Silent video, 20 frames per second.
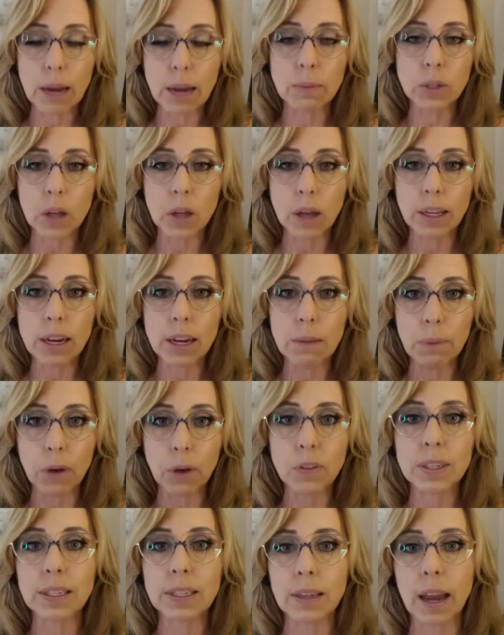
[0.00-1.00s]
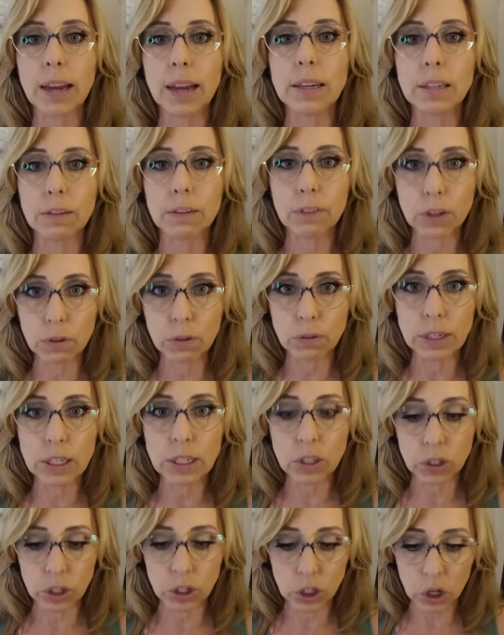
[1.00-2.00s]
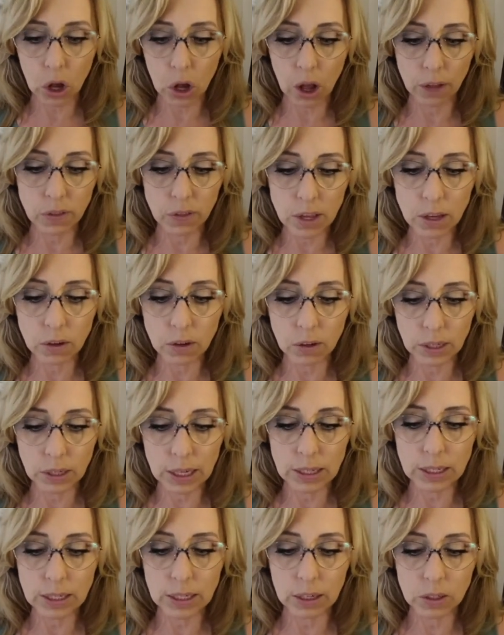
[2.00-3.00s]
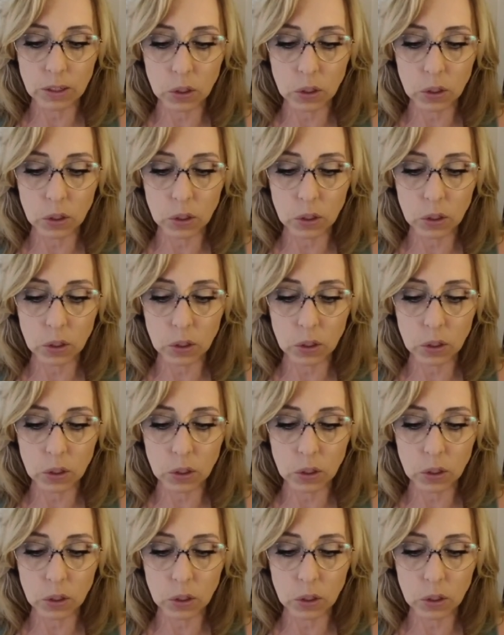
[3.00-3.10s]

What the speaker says: I'm talking about the scientific research on the ingredients here.